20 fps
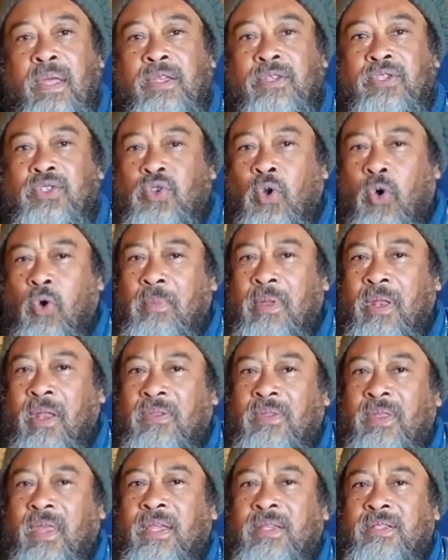So many
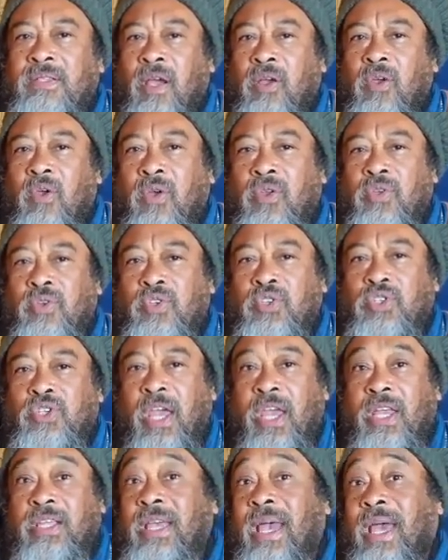things are going to
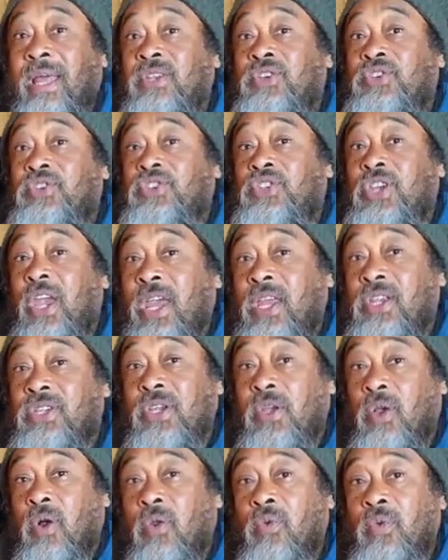change, and it's
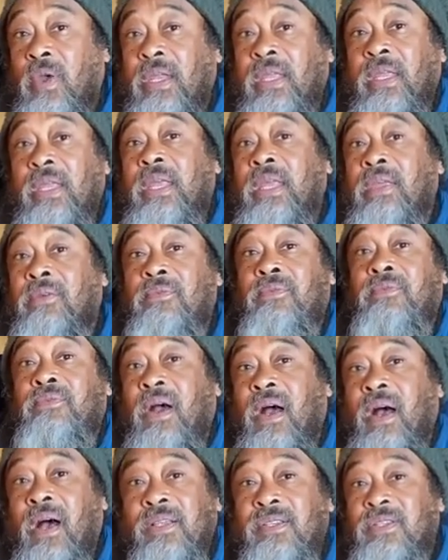changing already, even
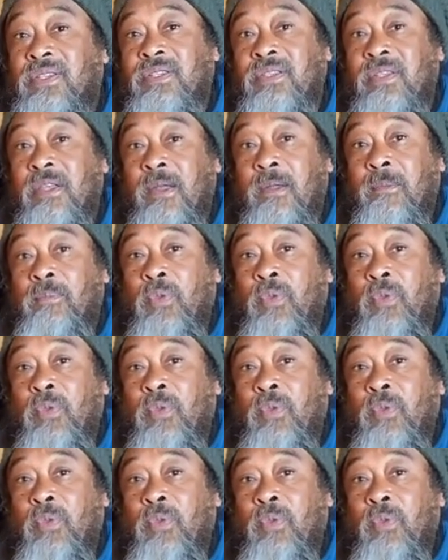for us,